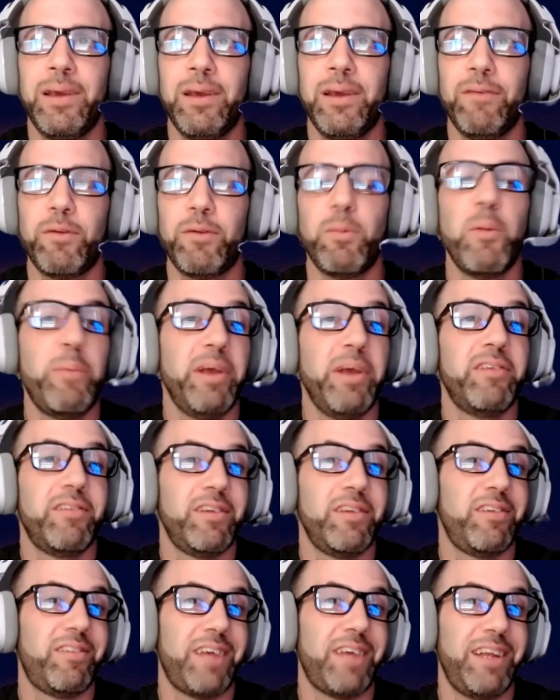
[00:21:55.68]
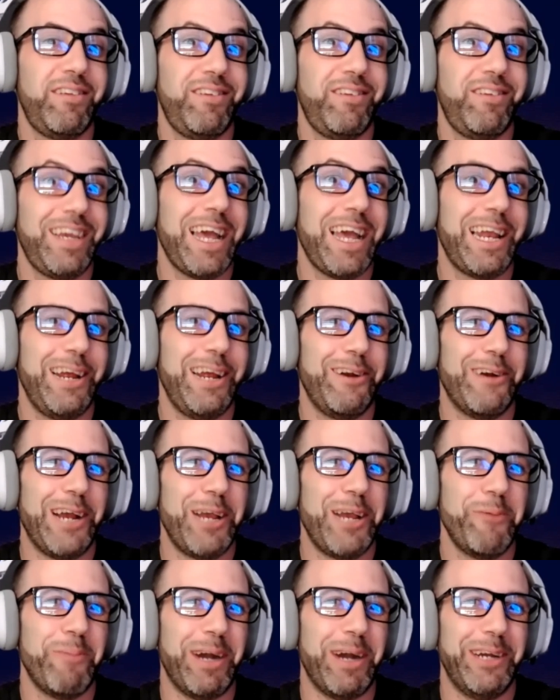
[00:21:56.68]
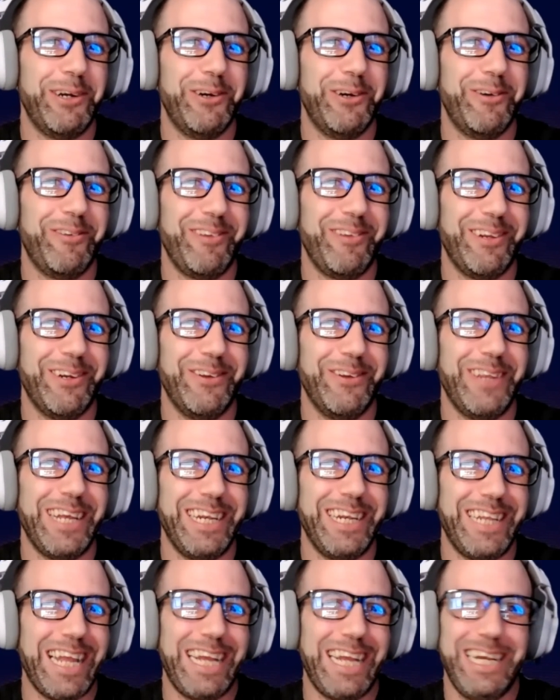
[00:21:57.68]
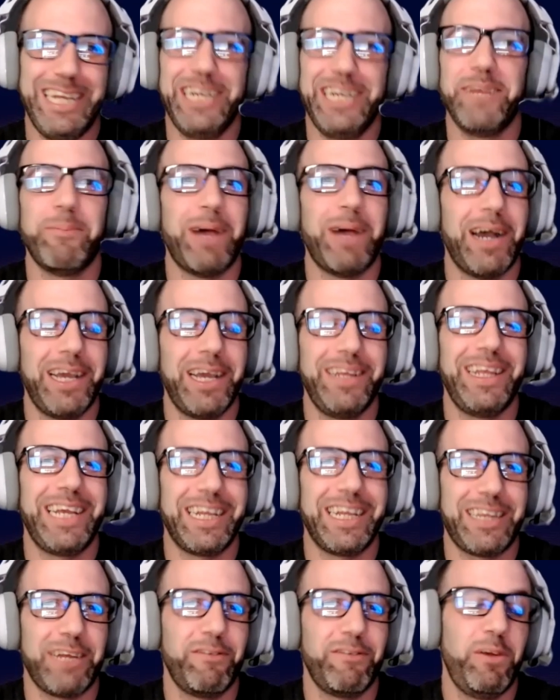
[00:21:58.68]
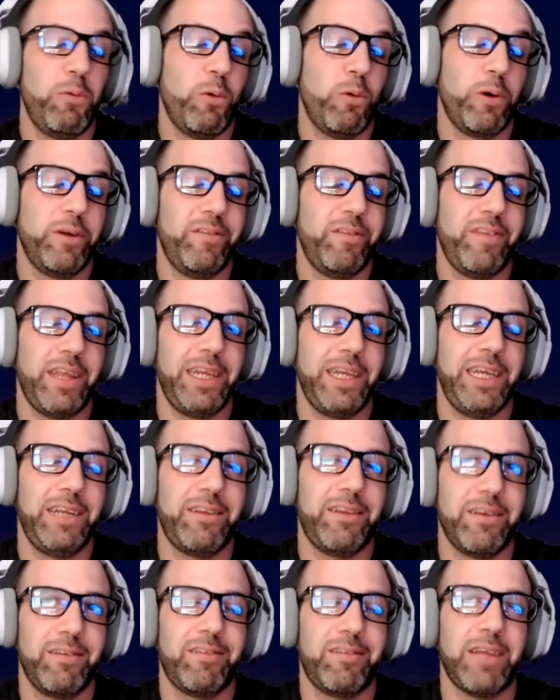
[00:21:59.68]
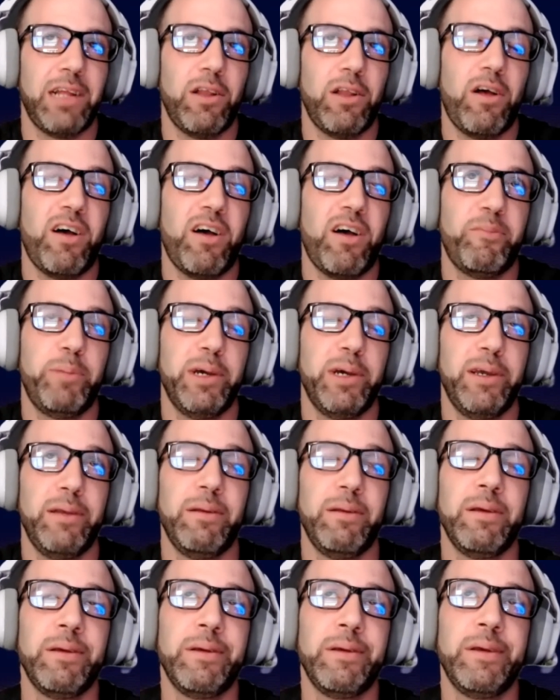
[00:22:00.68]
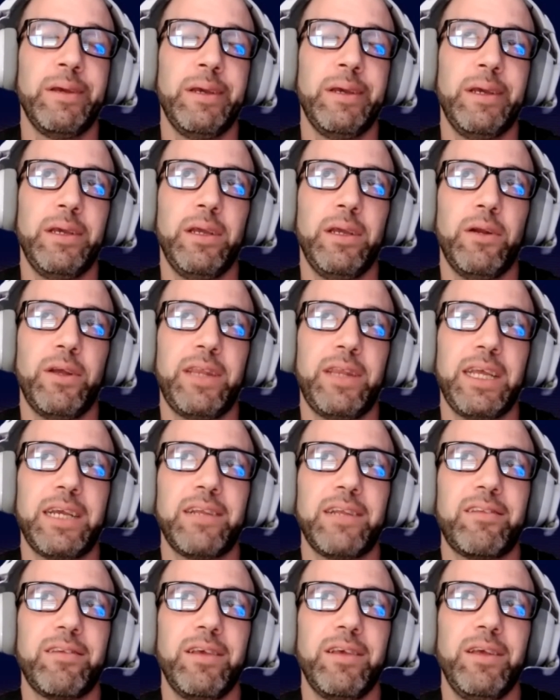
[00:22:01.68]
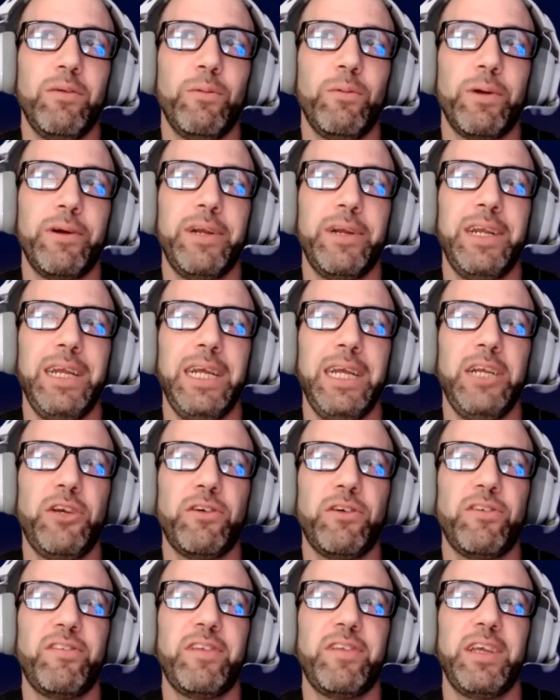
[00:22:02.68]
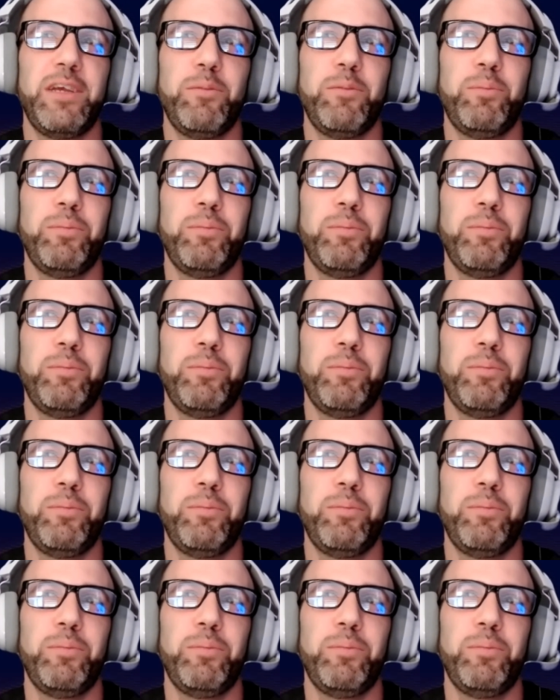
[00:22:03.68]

from a business sense, you get it, right? Miners, they need to mine, they get their rewards, they need to sell off. But I think we're in an interesting